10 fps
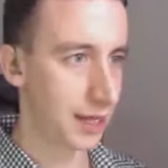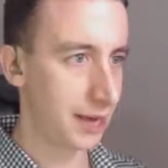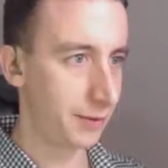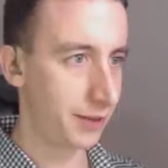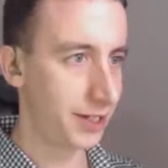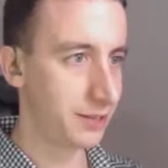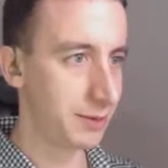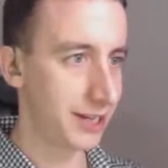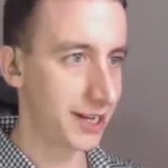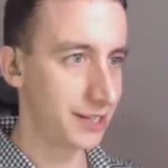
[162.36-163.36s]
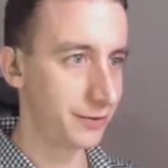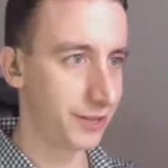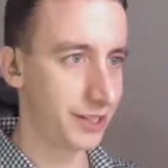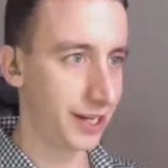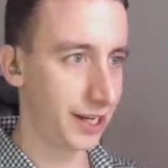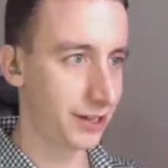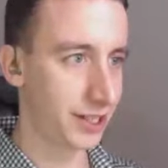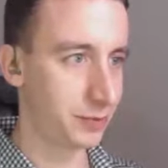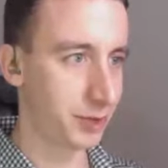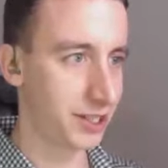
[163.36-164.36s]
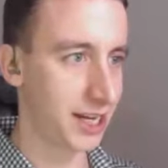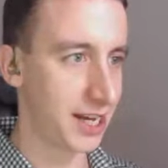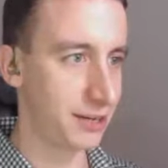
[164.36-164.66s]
I really need to make signs for these scaled chests because I